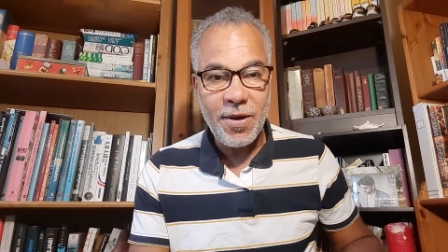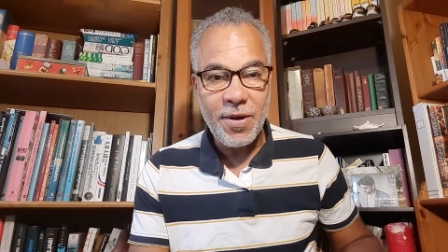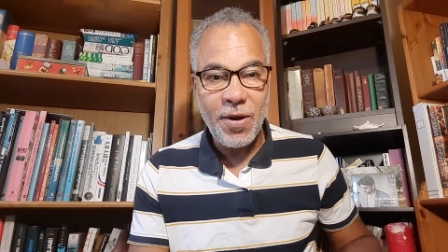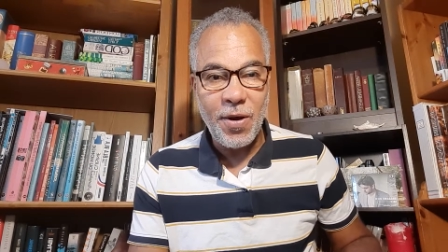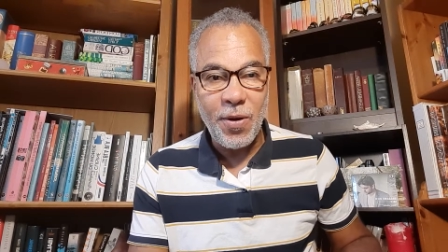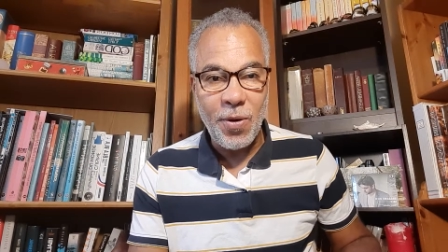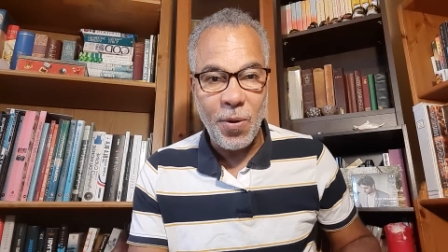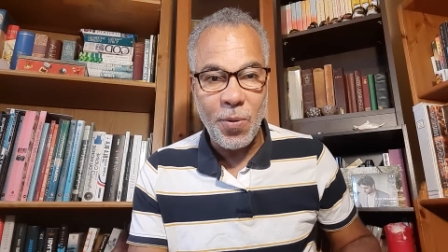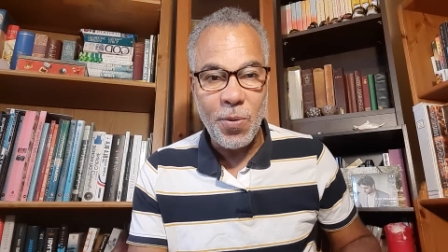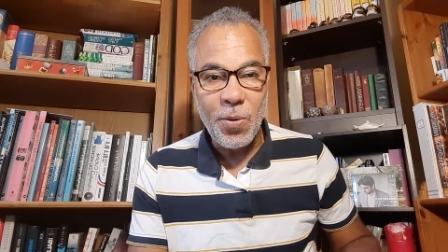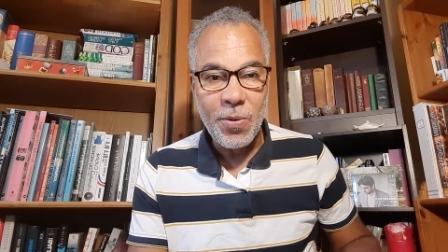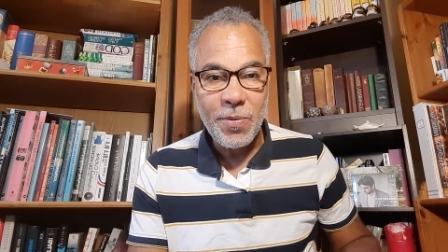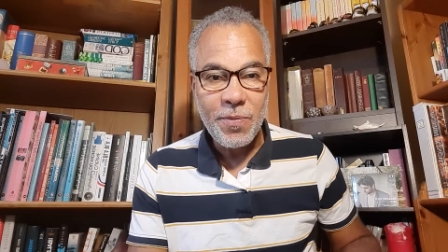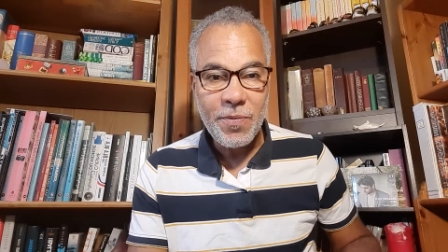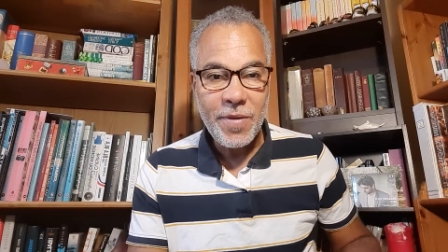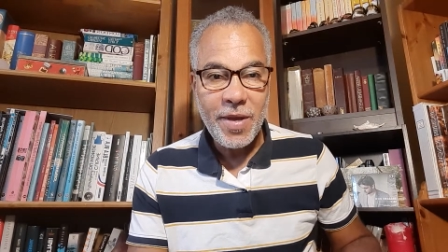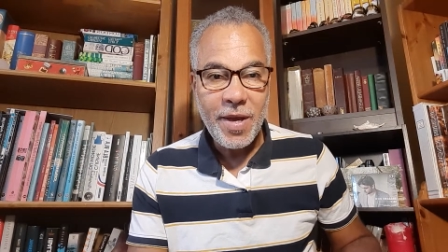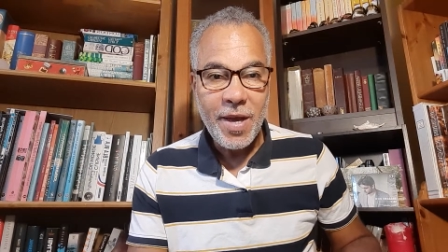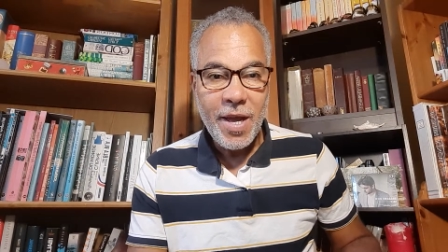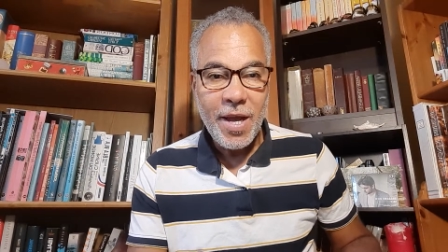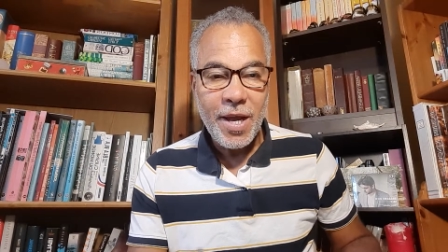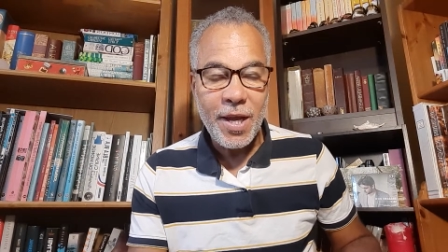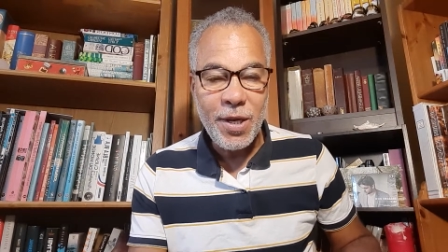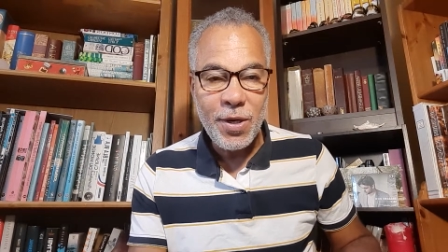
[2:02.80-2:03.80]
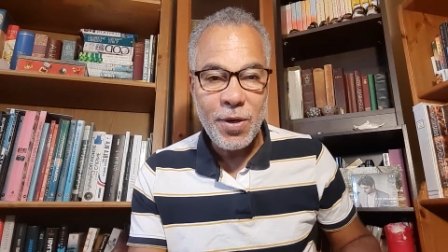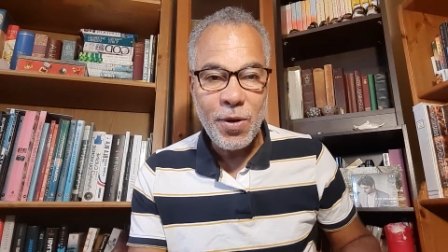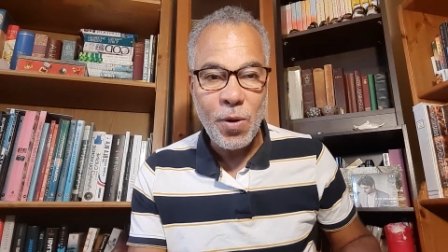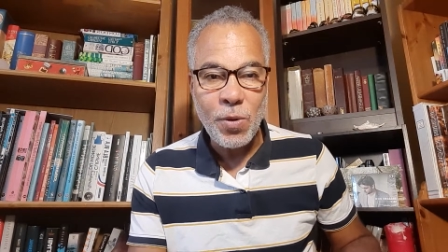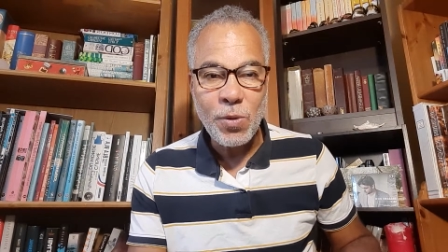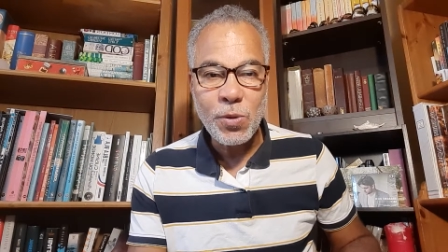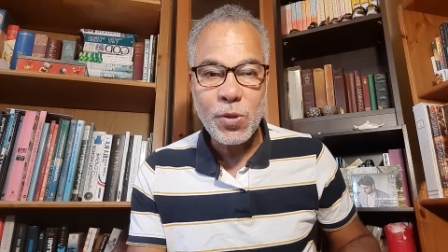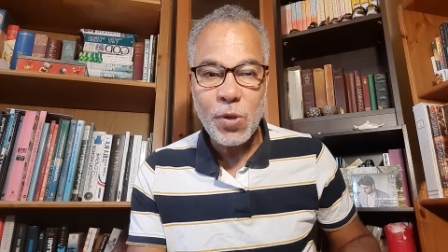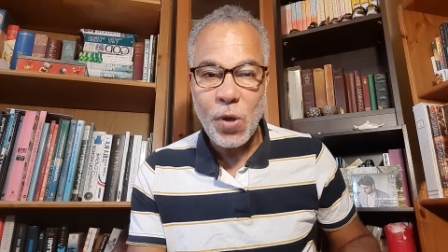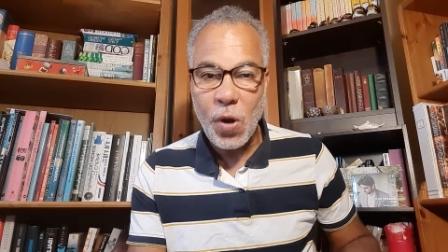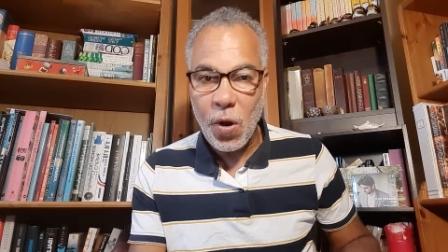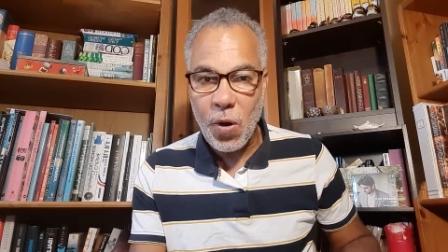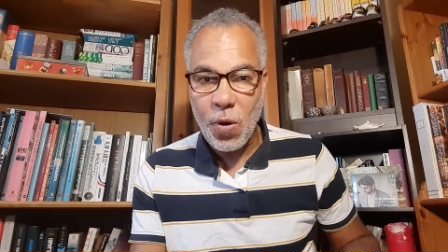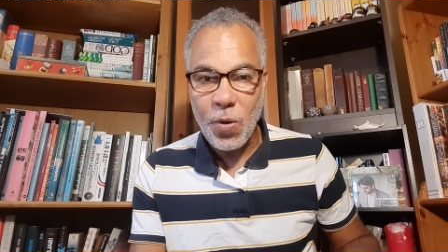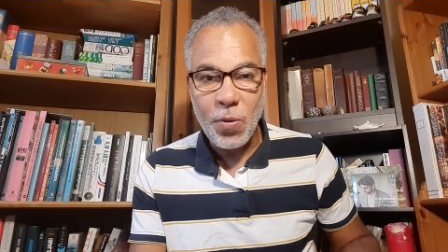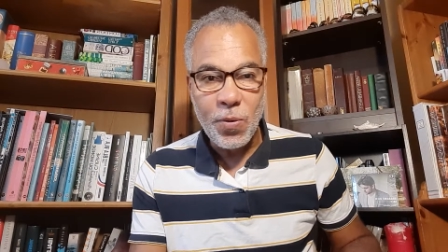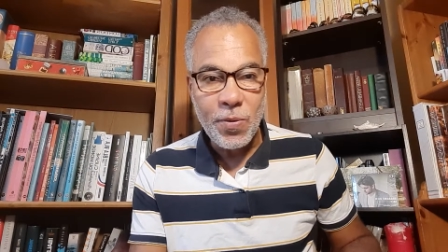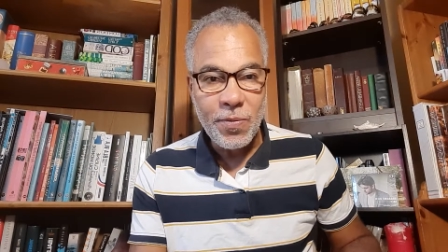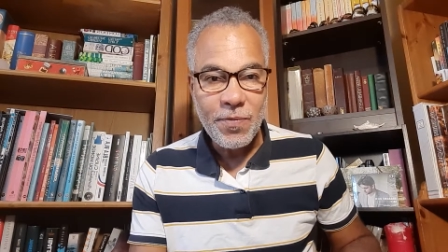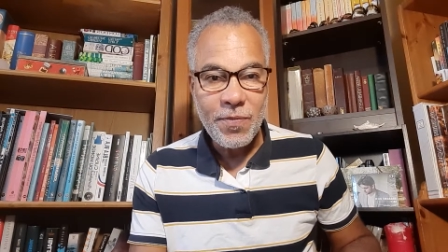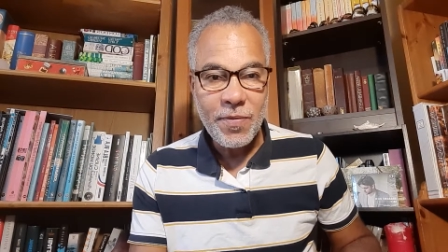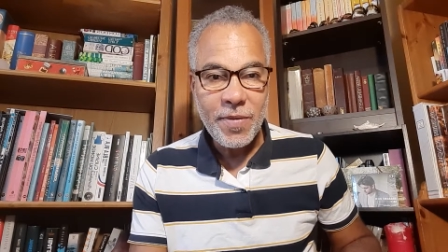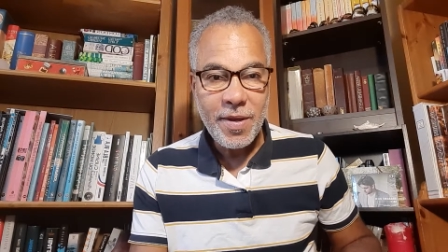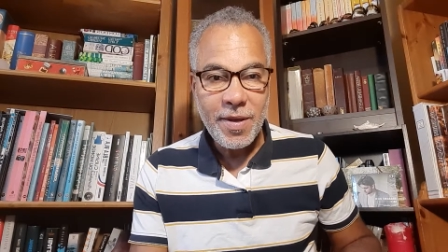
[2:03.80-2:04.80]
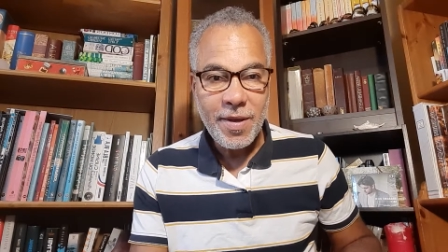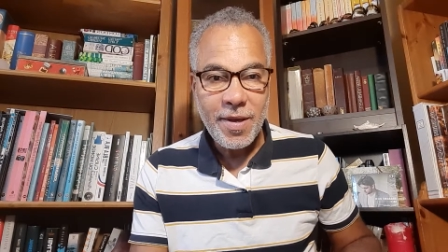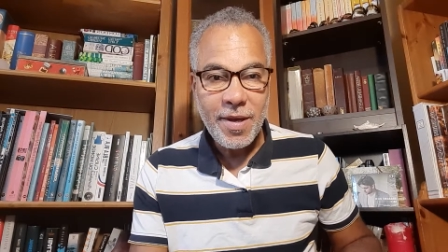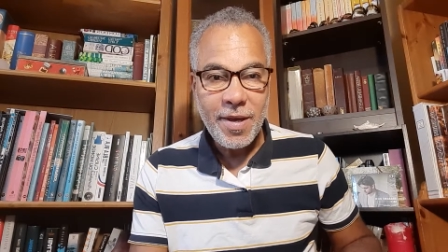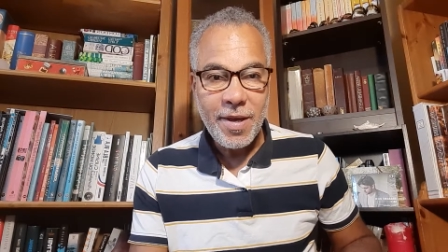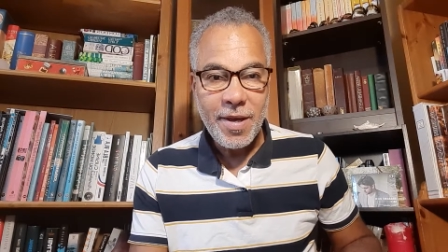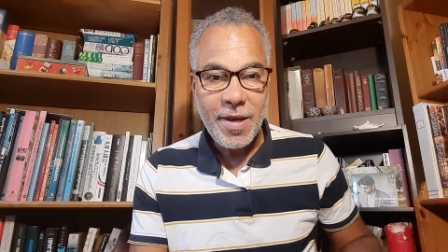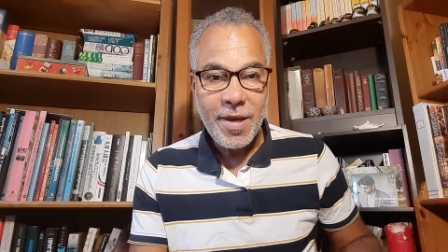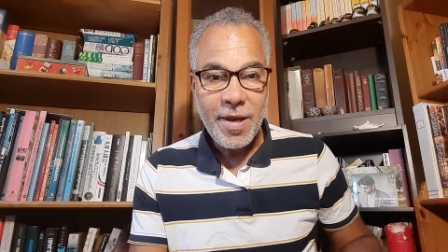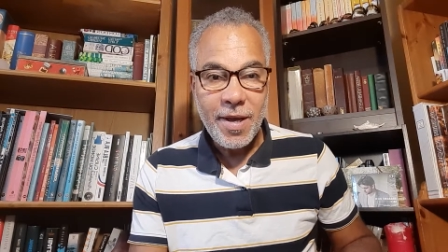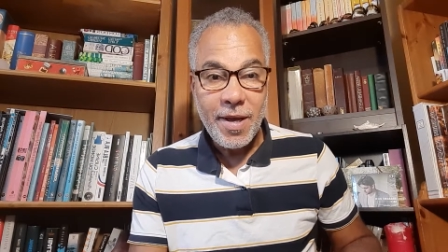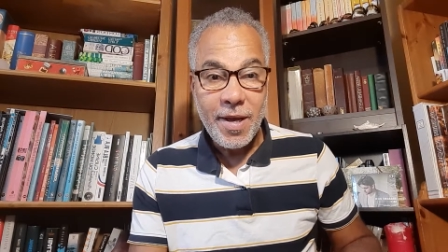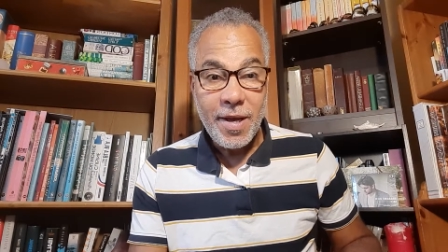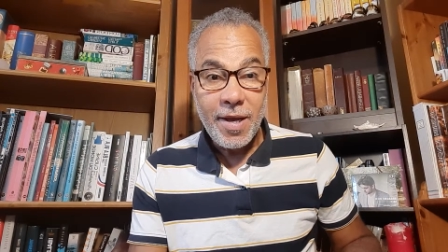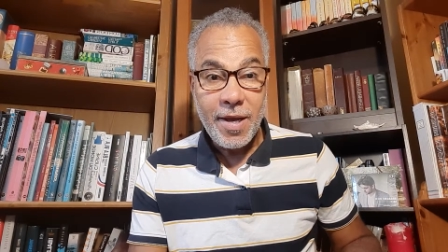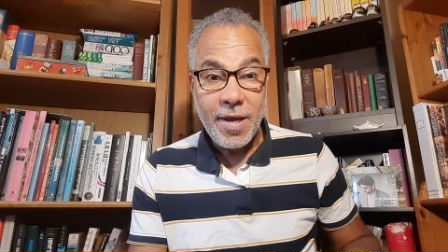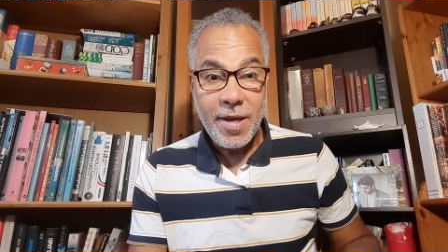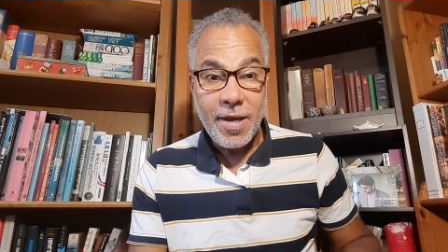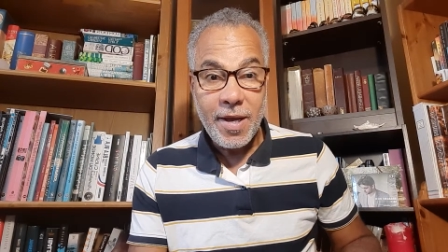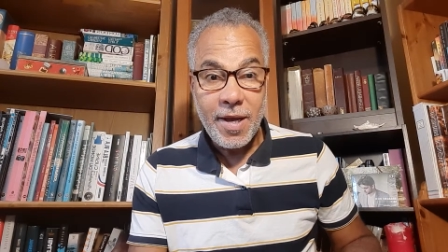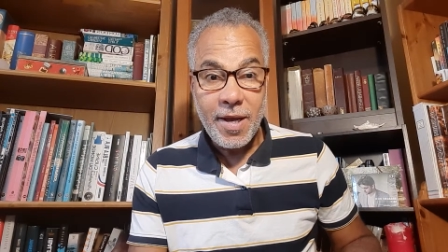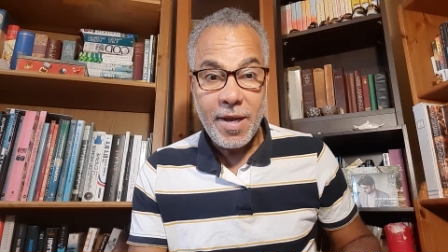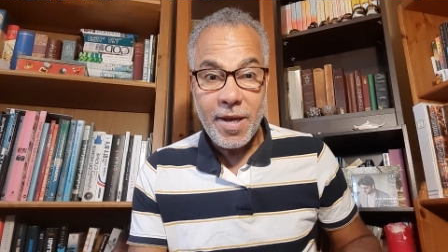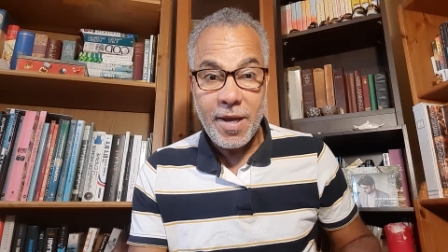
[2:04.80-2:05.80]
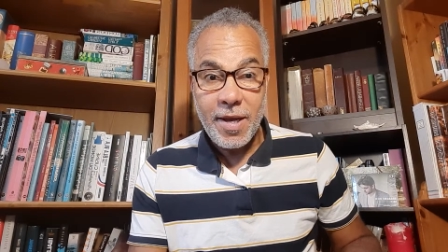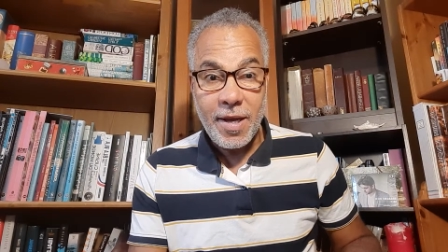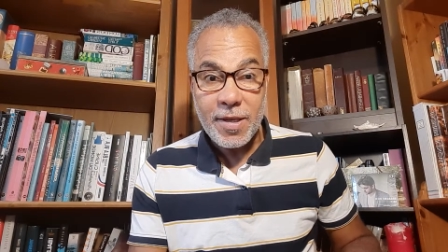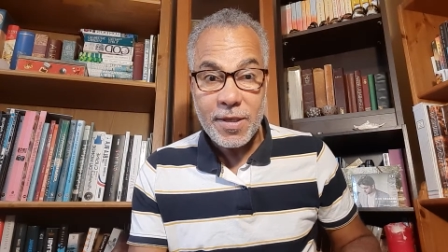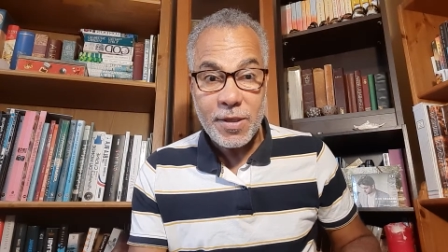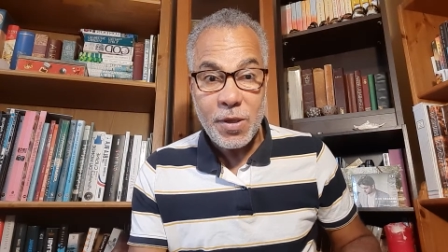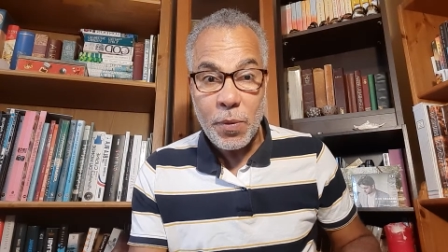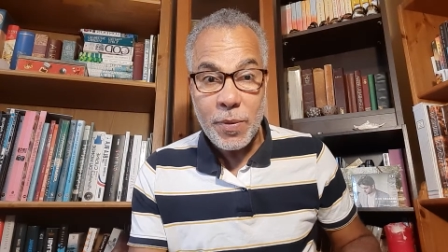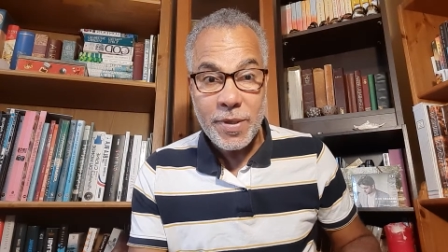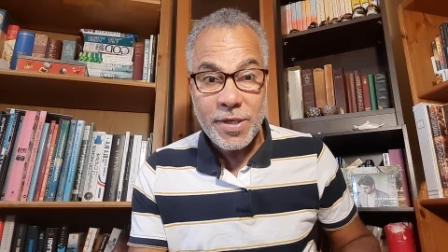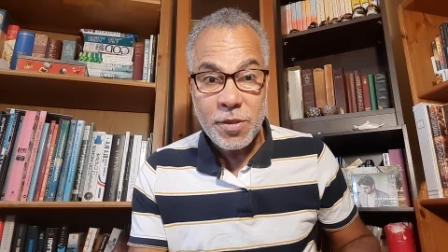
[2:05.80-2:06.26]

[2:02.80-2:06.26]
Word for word: all. He knows all. So